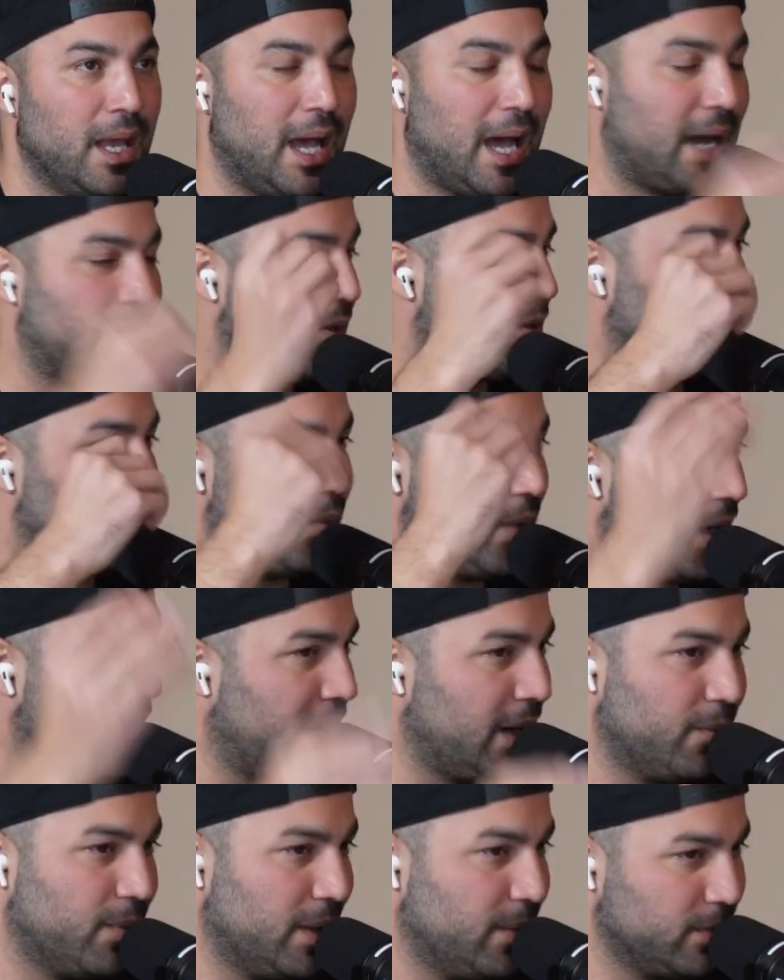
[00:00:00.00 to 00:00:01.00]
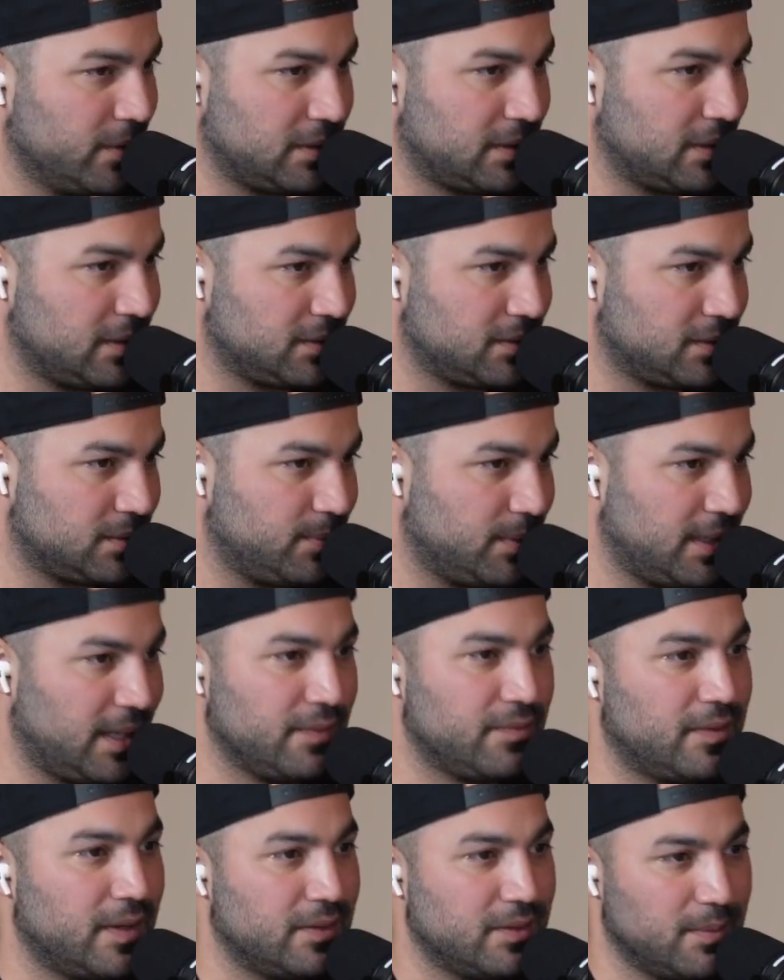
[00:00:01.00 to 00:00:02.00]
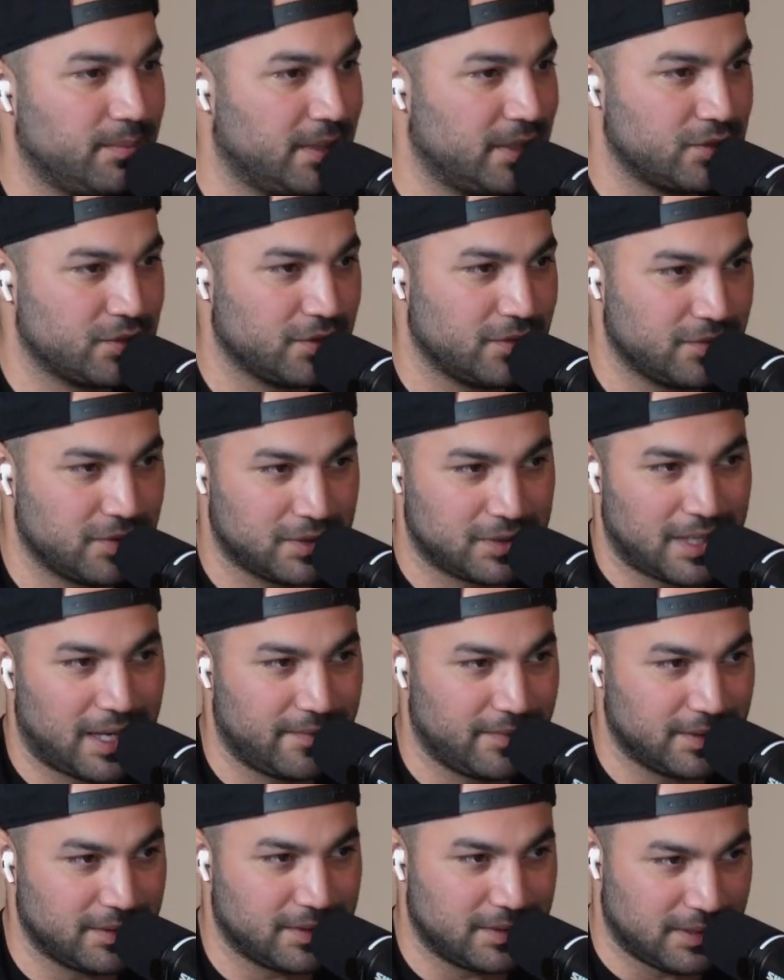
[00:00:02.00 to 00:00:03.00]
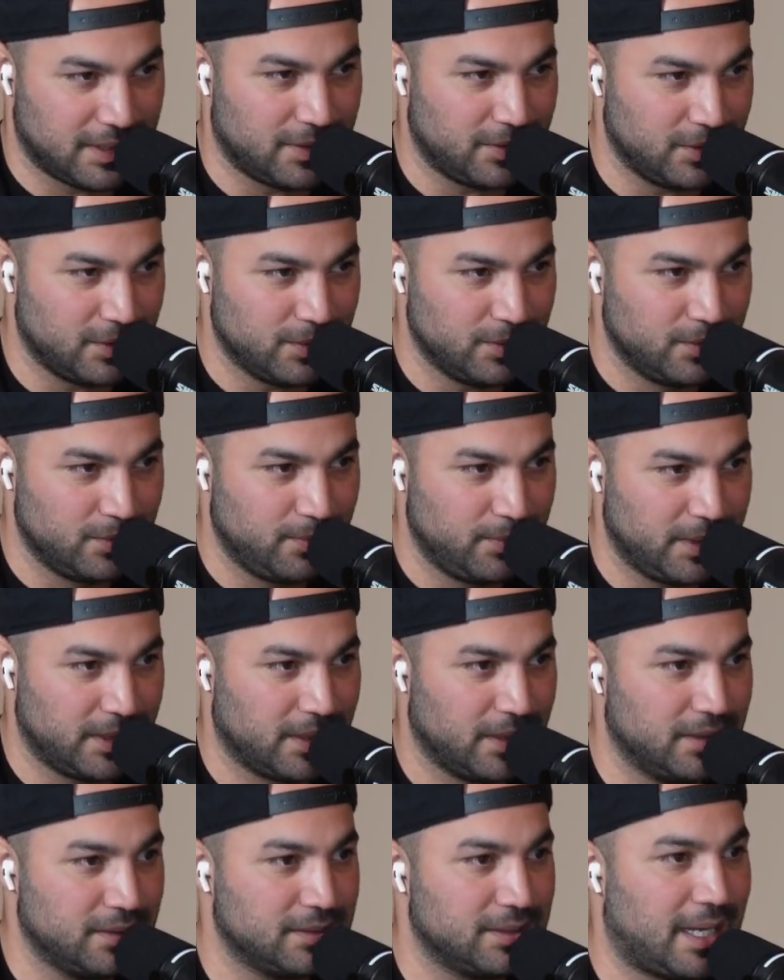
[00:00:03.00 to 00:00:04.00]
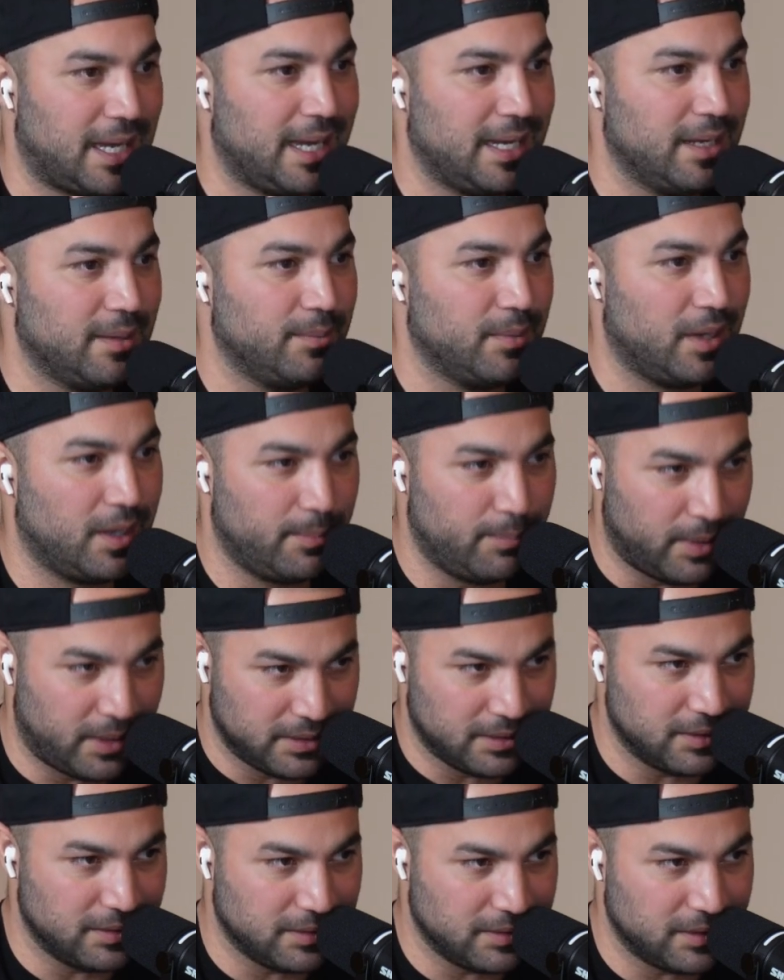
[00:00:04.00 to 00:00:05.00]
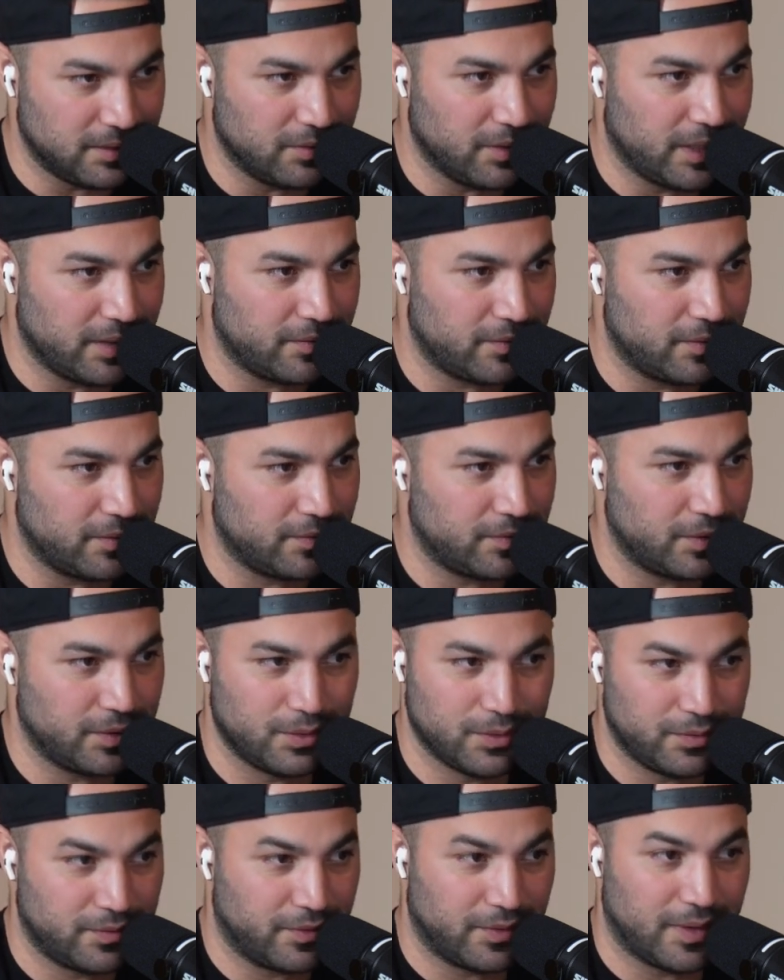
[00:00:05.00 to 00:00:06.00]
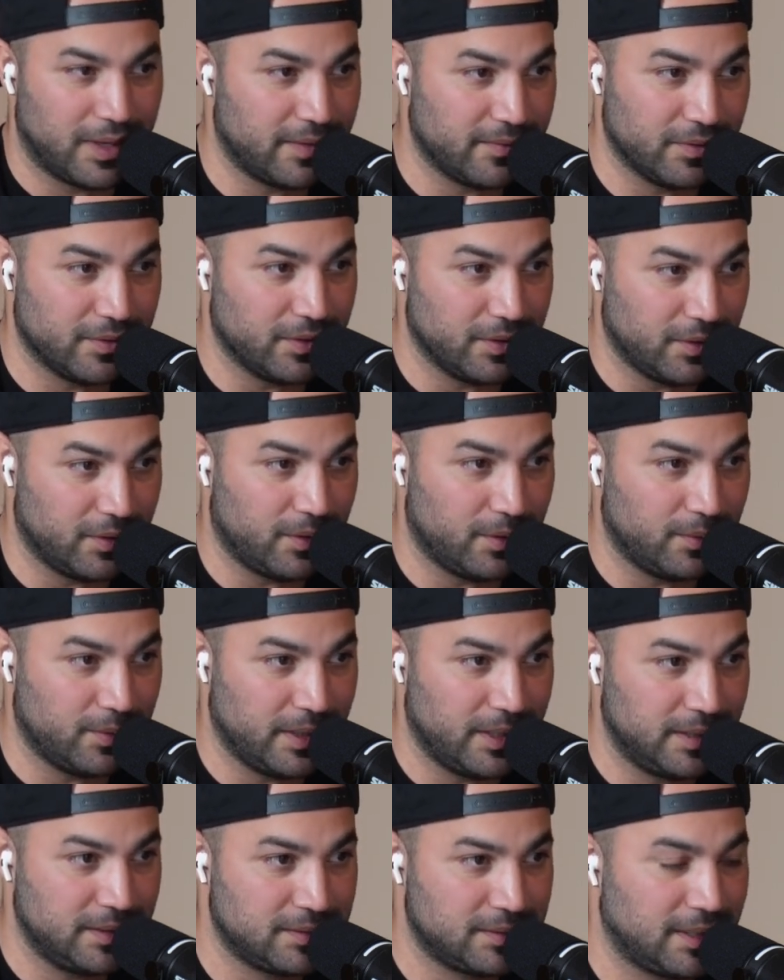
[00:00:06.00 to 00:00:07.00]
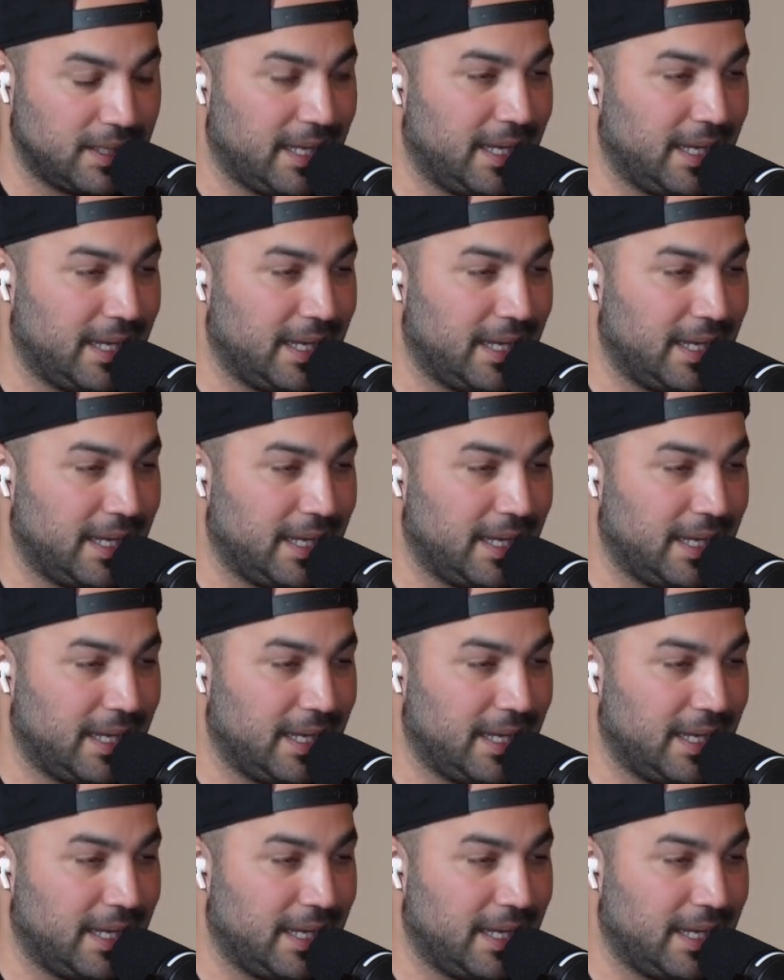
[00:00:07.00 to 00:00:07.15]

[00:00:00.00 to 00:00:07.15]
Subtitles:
I don't know where I went with this, but I felt the measure of just having to tell you, because I am abundantly grateful for you forever and always.